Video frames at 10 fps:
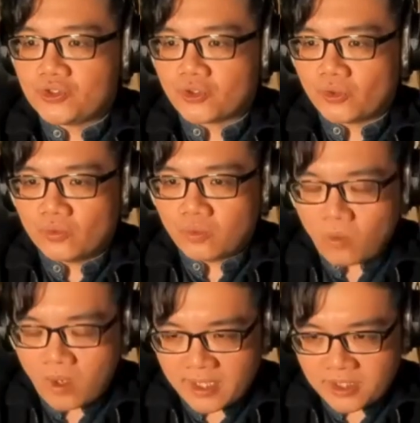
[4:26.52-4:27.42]
don't
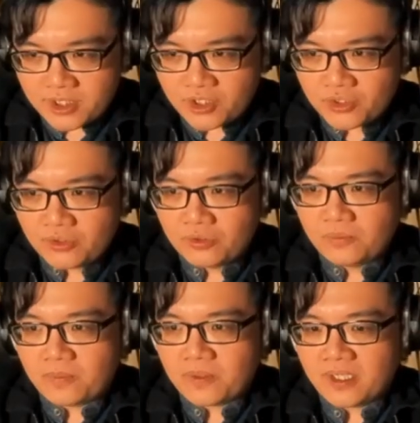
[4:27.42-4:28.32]
want to
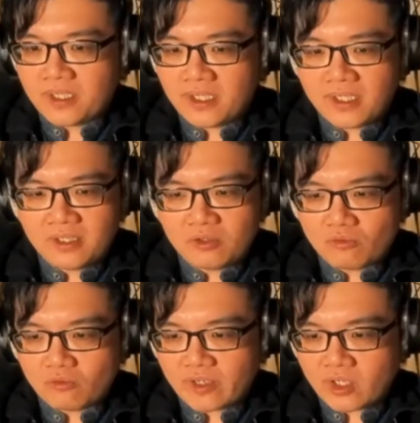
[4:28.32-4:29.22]
be
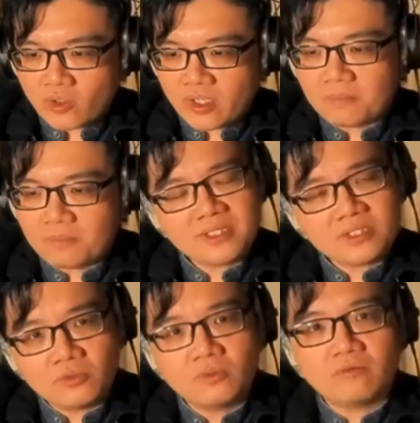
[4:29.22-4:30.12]
recorded,
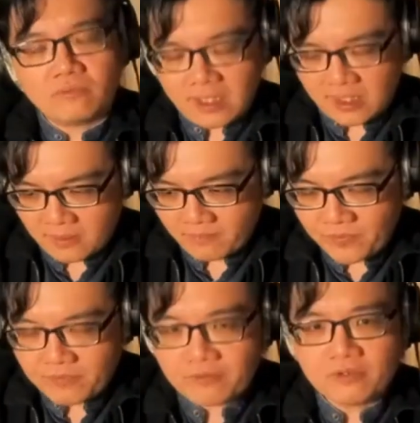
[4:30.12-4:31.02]
please you
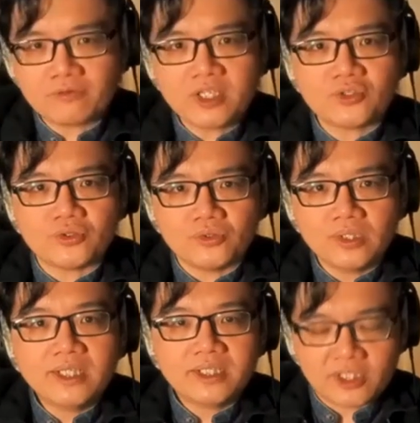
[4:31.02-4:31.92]
um, feel free to
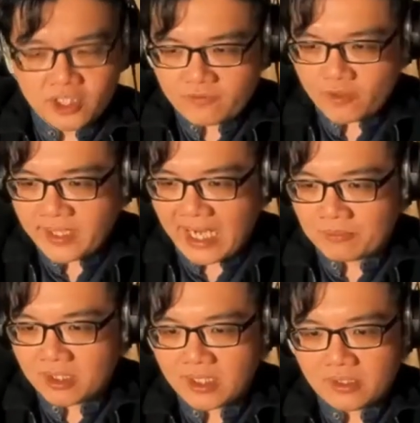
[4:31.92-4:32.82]
turn off your
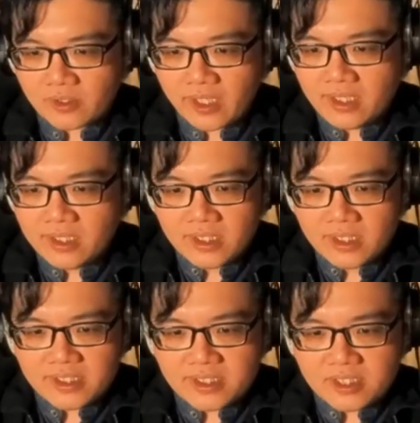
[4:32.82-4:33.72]
camera. Okay,
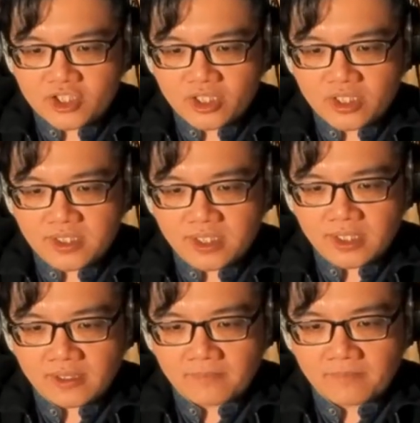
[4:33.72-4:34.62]
this is just
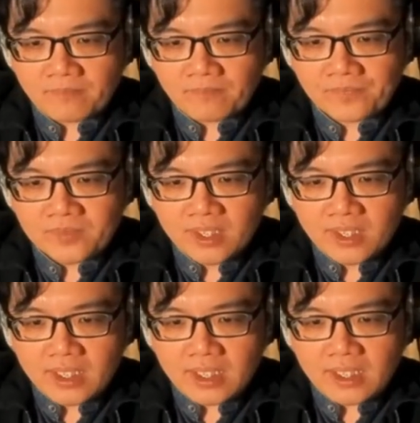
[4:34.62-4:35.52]
um,
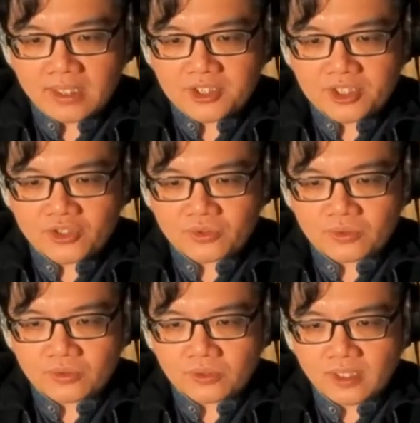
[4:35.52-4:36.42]
uh, just
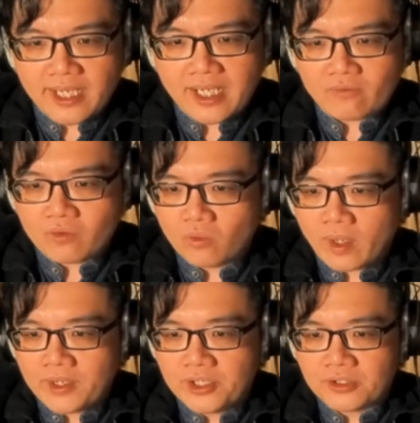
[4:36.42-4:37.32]
to let
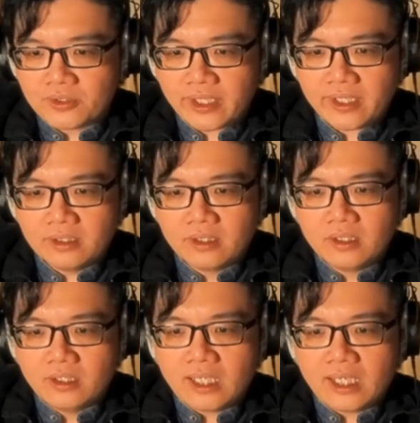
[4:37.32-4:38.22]
everyone know. Okay,
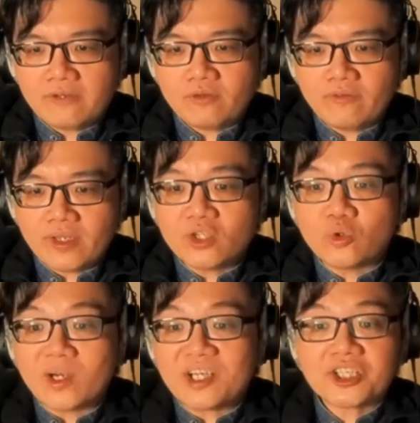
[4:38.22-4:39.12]
uh, if you have any
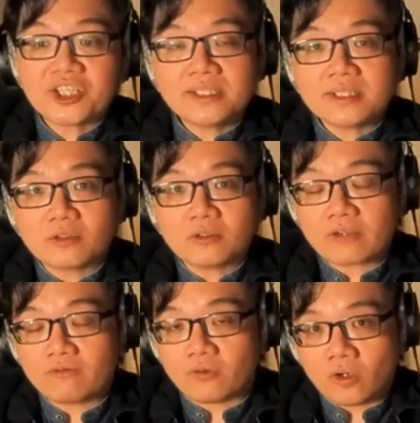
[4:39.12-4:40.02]
questions,
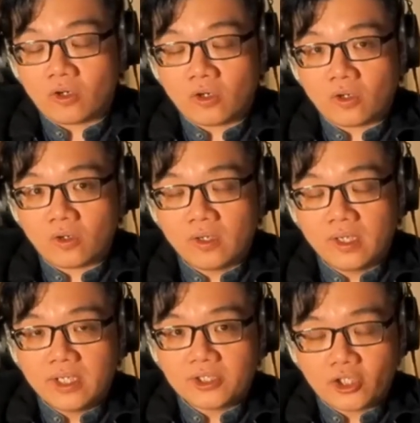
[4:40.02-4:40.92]
right for
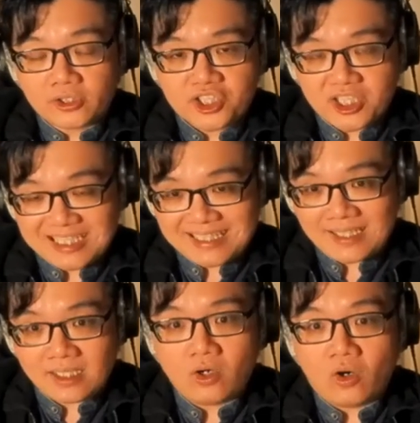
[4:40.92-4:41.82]
Dr.
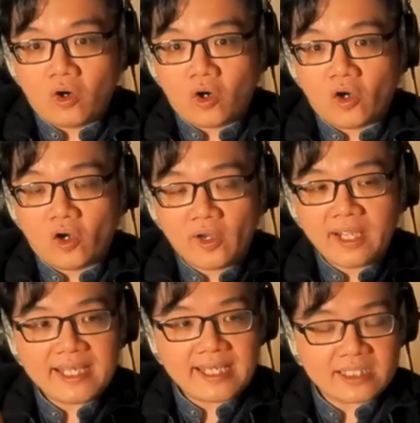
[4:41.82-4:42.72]
Shasa or
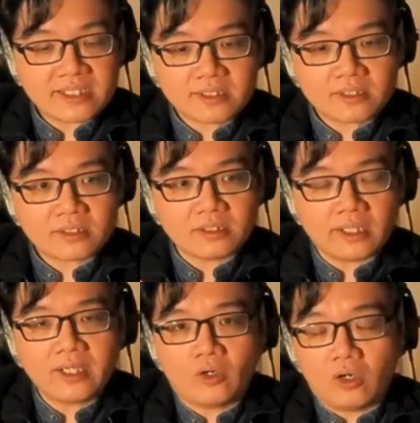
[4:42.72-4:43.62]
AES
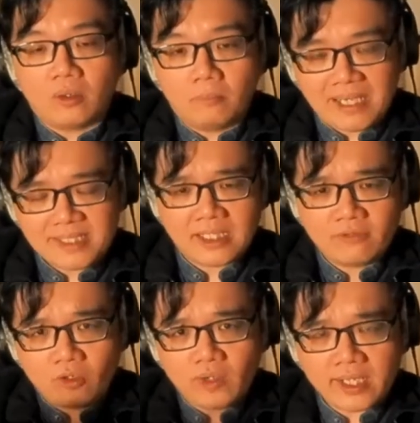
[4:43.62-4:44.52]
right, or
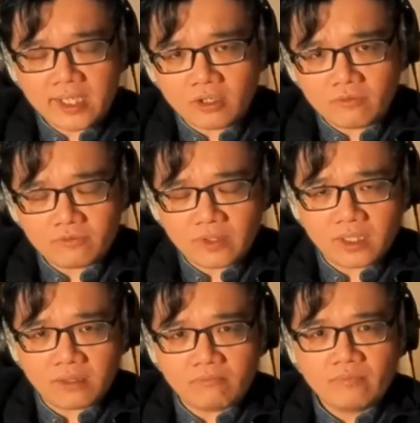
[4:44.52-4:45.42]
myself or any of
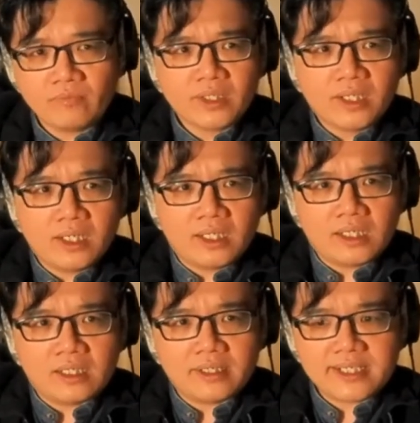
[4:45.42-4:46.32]
um,
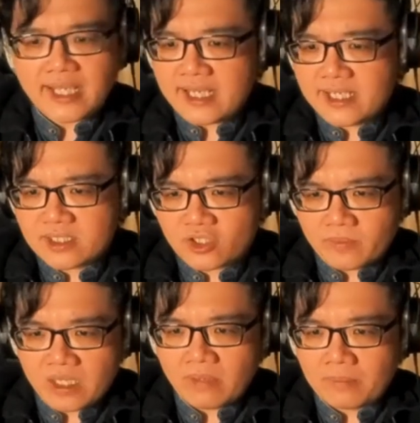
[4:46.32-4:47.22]
uh, the AES
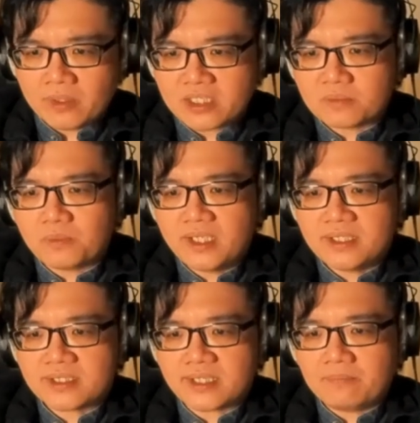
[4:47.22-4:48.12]
committee members,
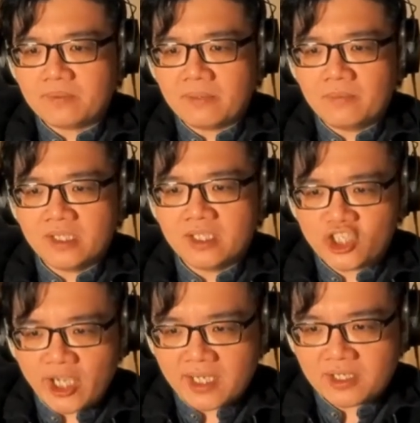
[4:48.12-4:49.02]
please type them in the
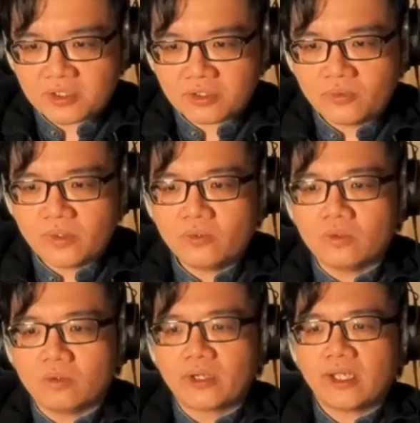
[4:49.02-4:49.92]
chat so we
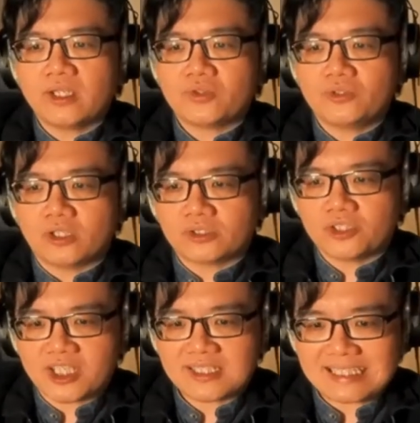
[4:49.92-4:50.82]
will bring it to Dr.
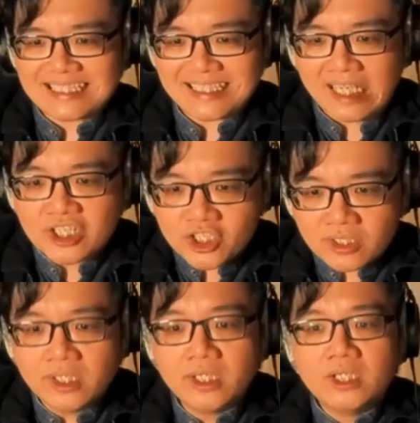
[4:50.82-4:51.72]
Shasa's
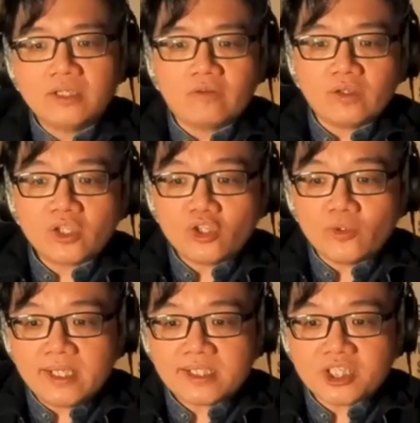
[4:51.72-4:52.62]
attention during the
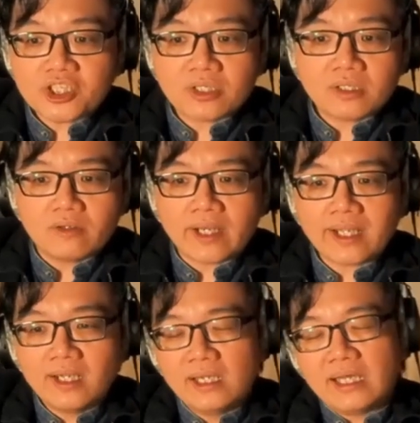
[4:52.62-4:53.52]
Q&A session, all
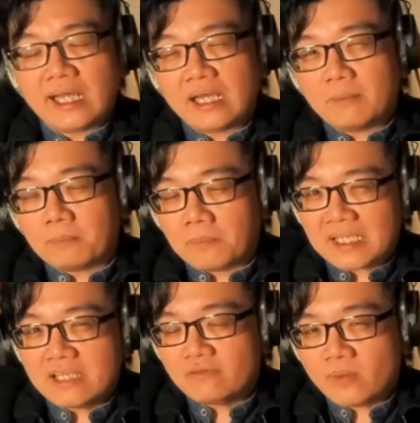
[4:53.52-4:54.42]
right? Uh,
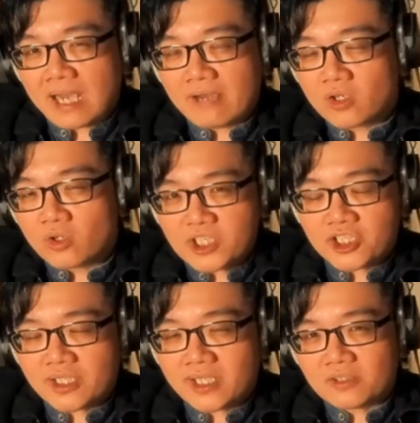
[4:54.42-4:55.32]
but if you have a
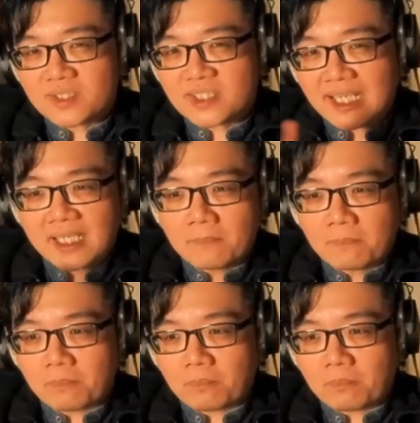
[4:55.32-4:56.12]
question that you suddenly